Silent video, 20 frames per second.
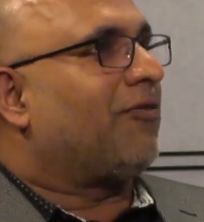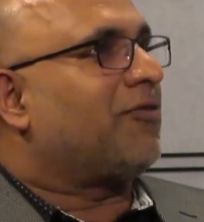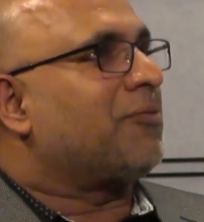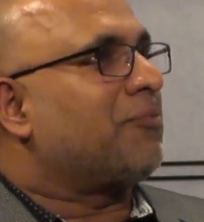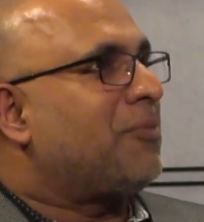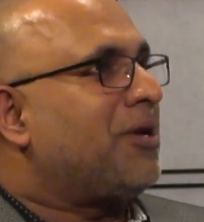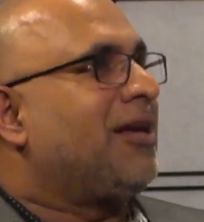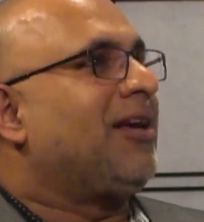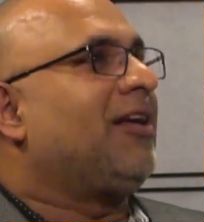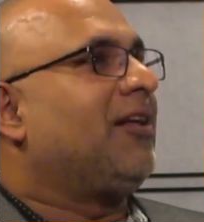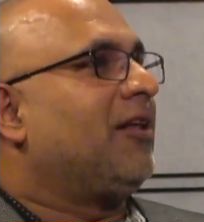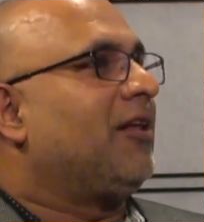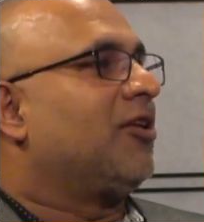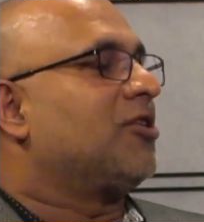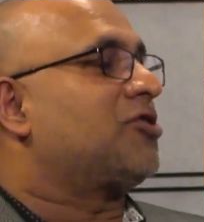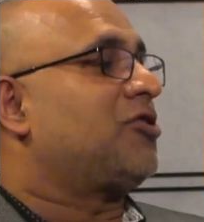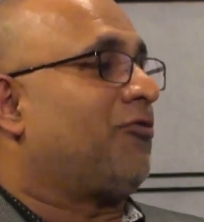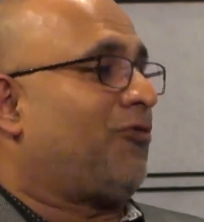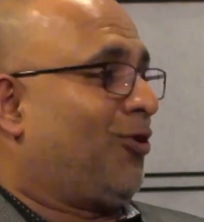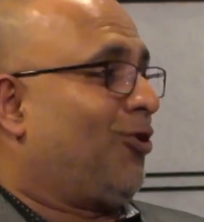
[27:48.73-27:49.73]
being in the
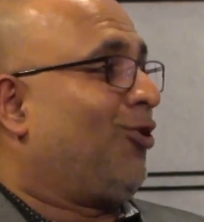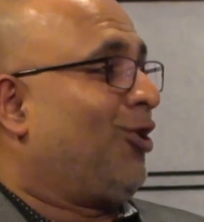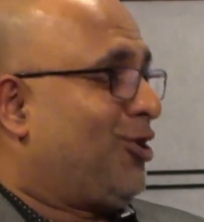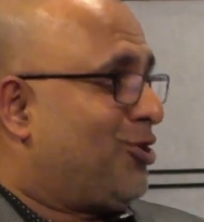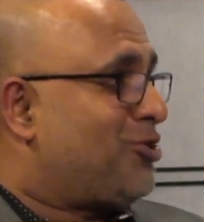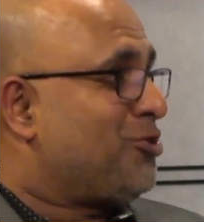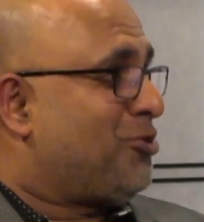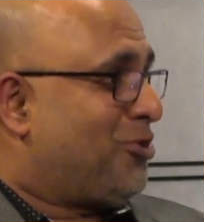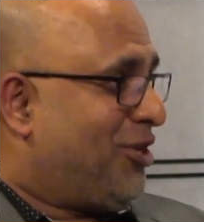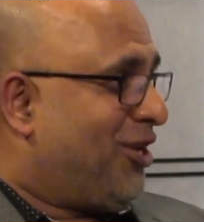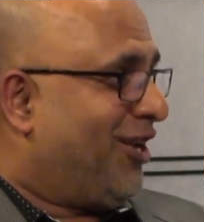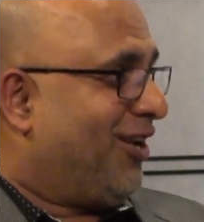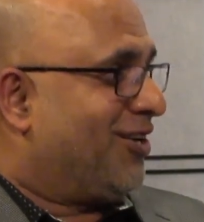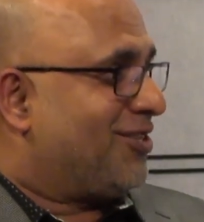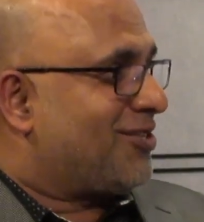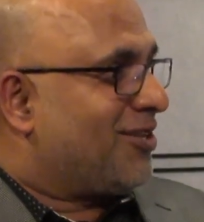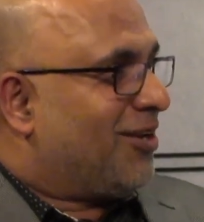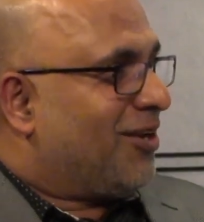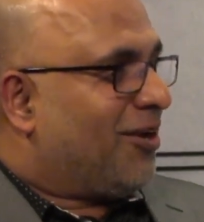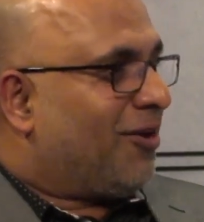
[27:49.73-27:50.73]
industry for only 2
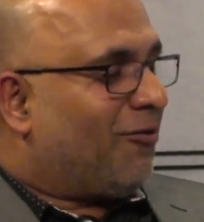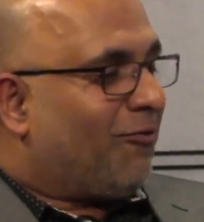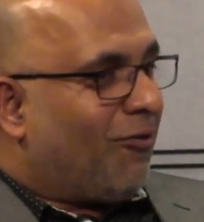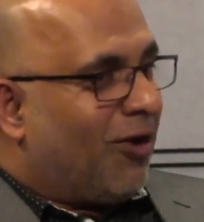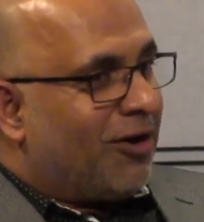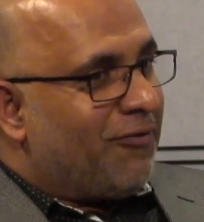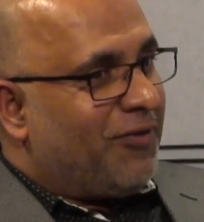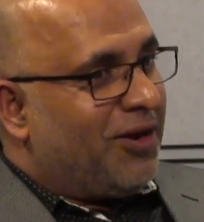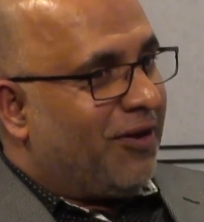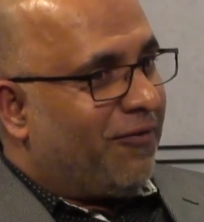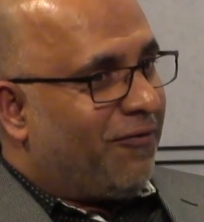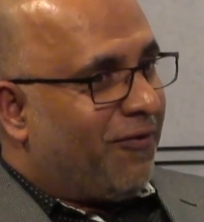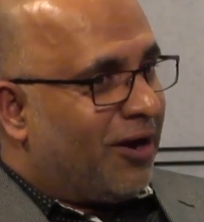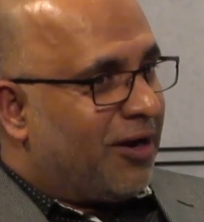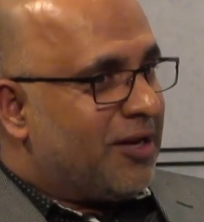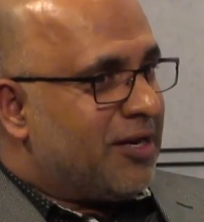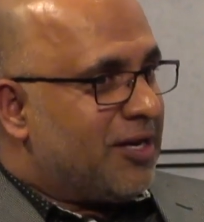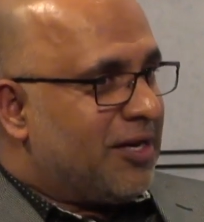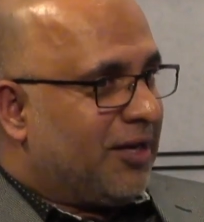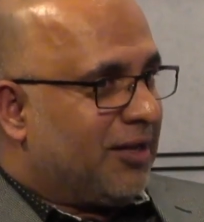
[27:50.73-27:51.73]
years, what we are
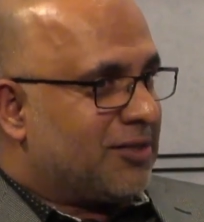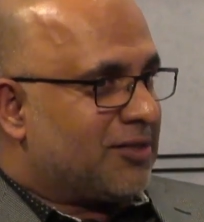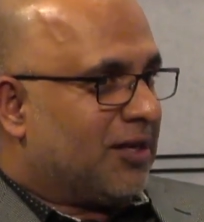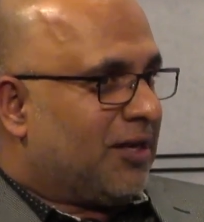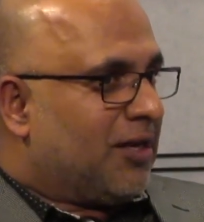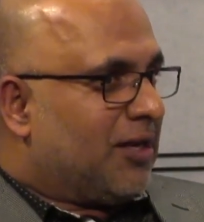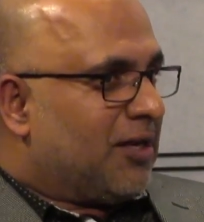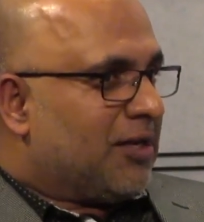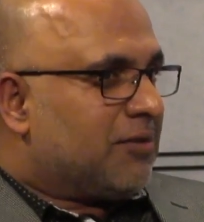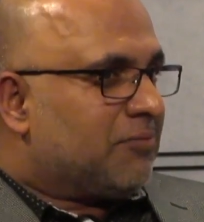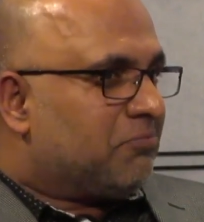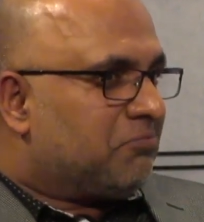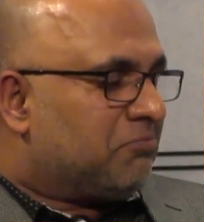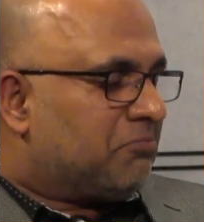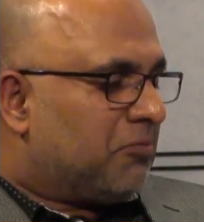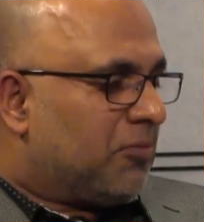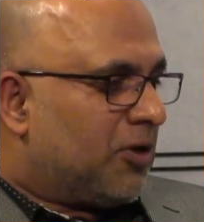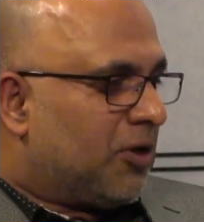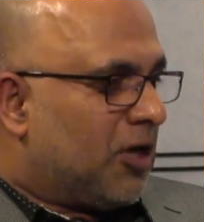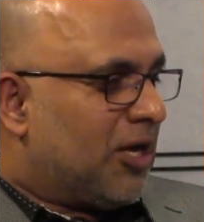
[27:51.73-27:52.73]
finding is
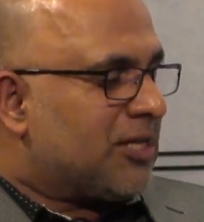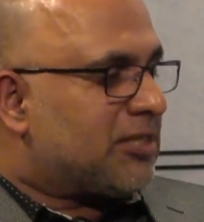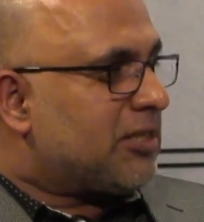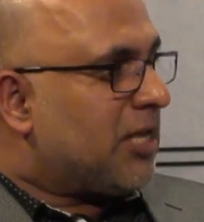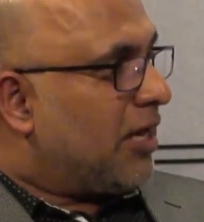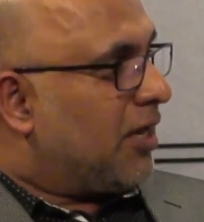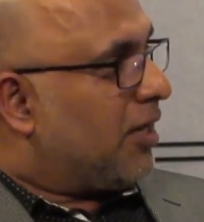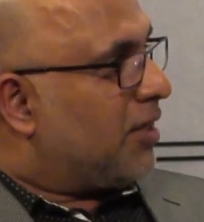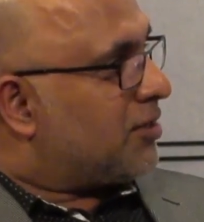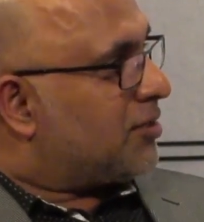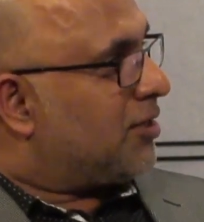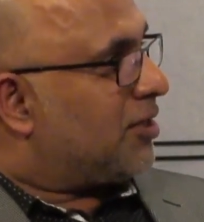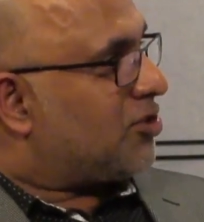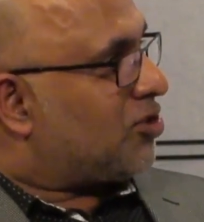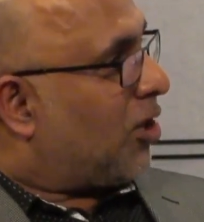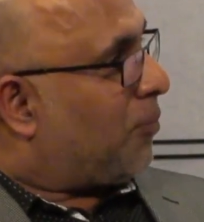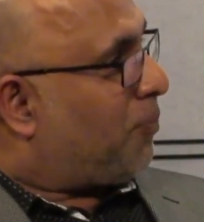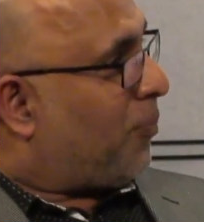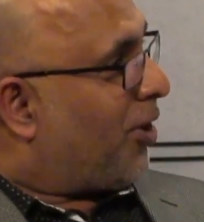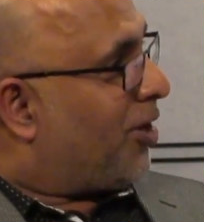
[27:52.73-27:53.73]
less and less the
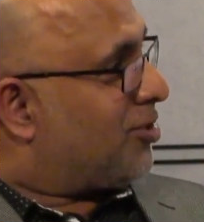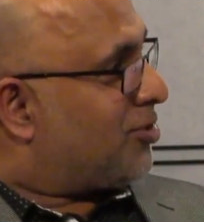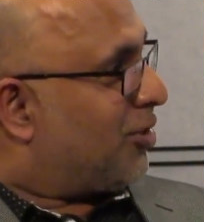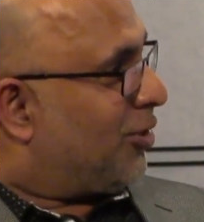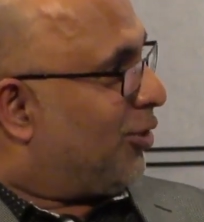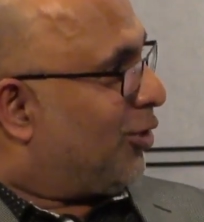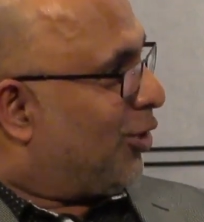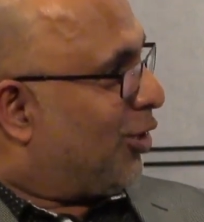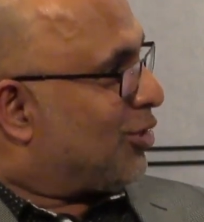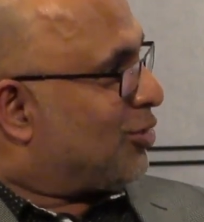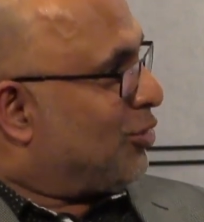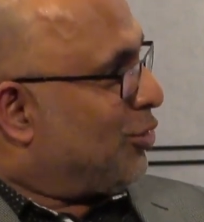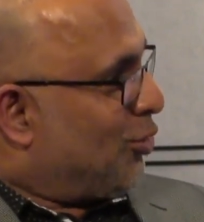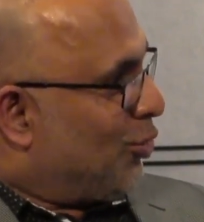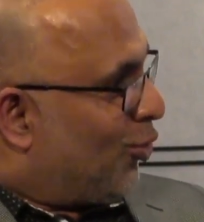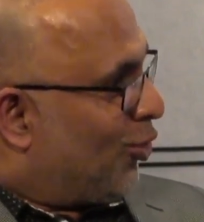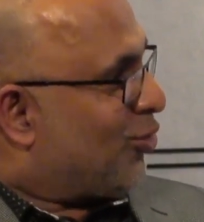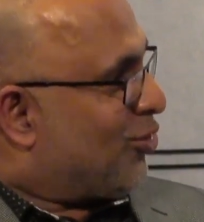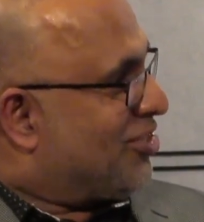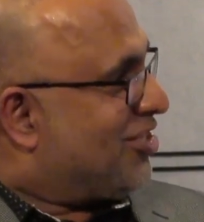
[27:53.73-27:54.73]
surprise. There's
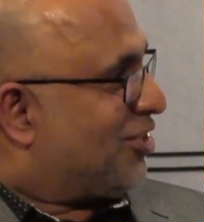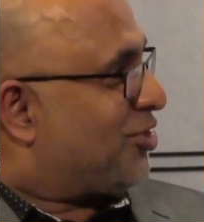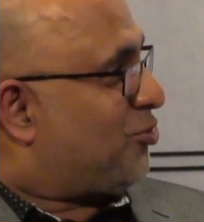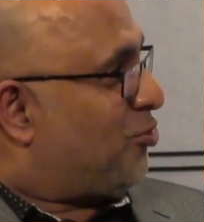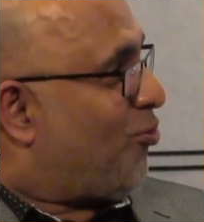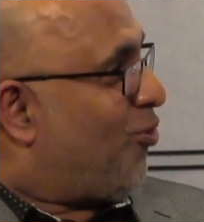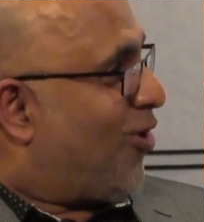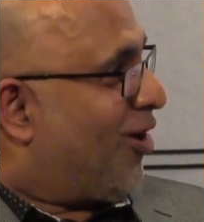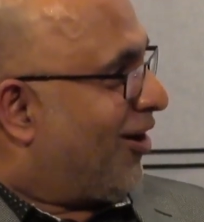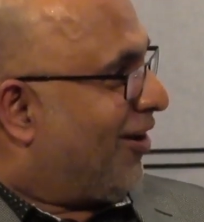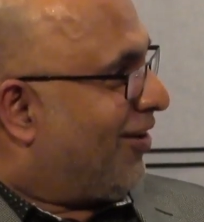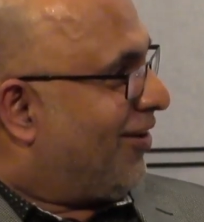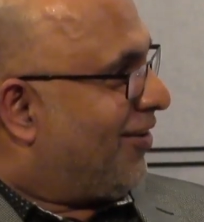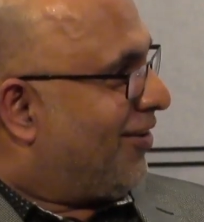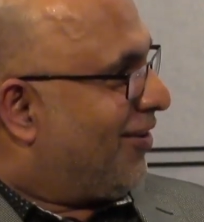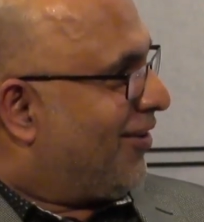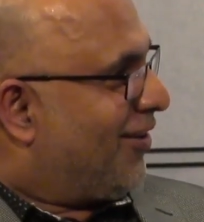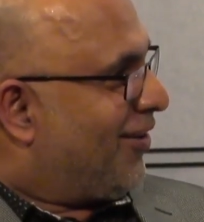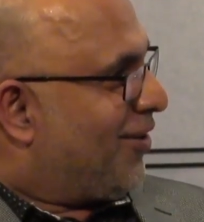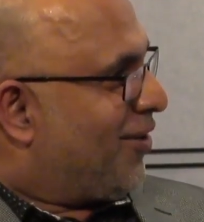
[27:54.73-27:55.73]
not just one.
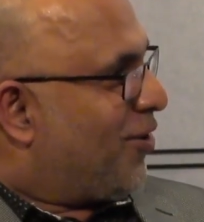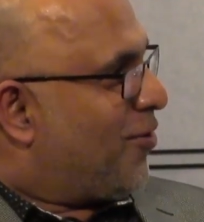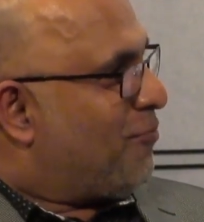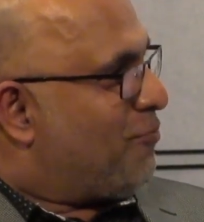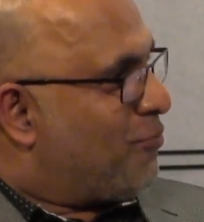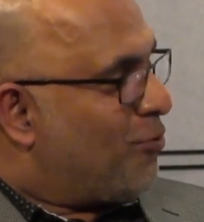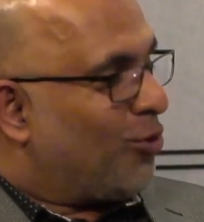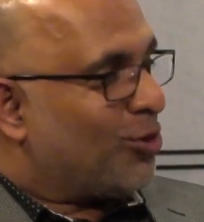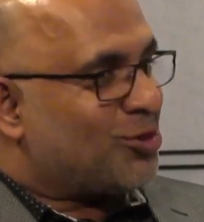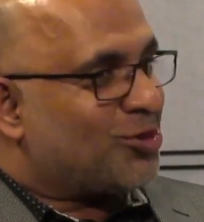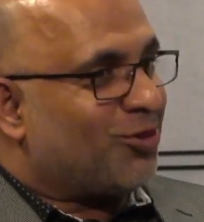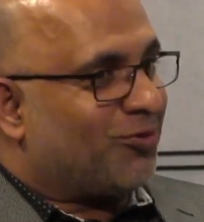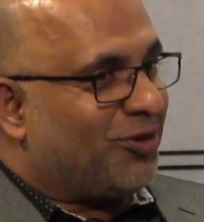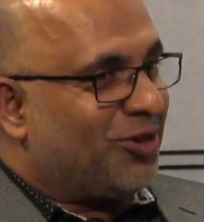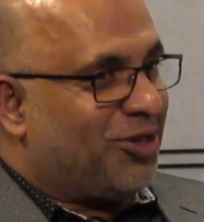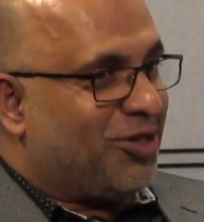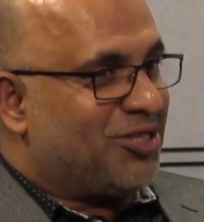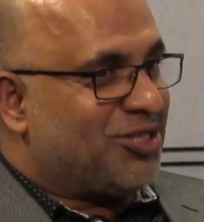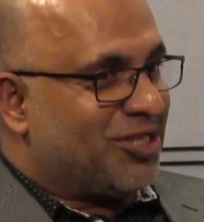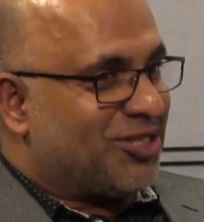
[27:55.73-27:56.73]
Most of the
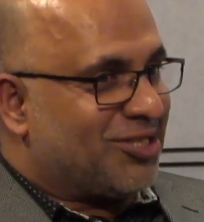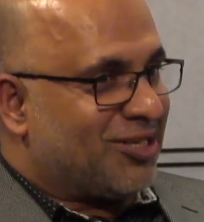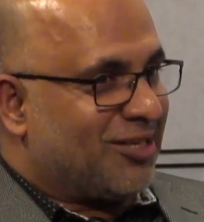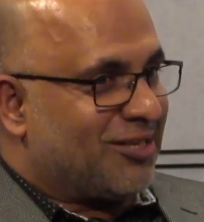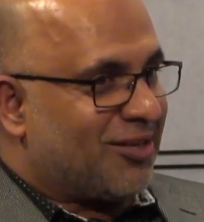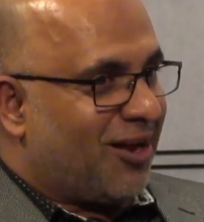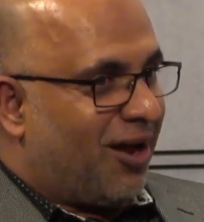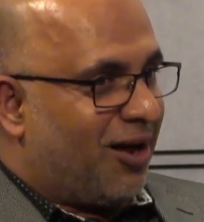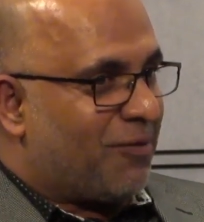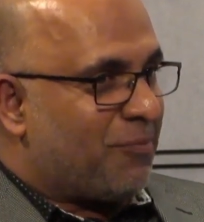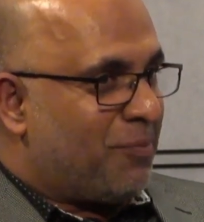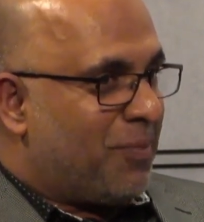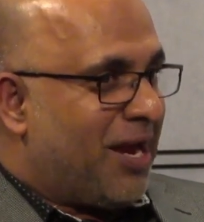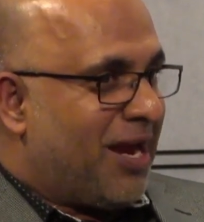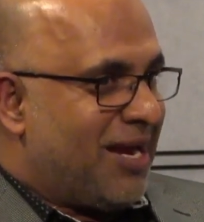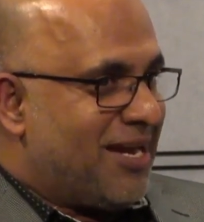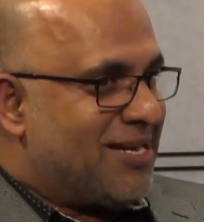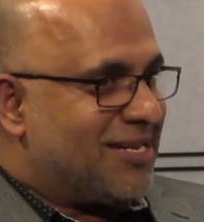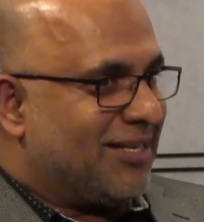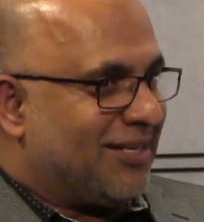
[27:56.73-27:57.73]
decisions are
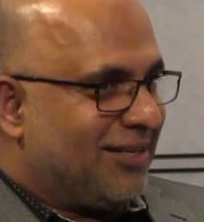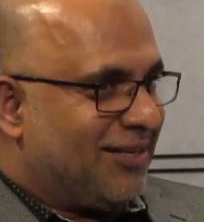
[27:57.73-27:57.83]
made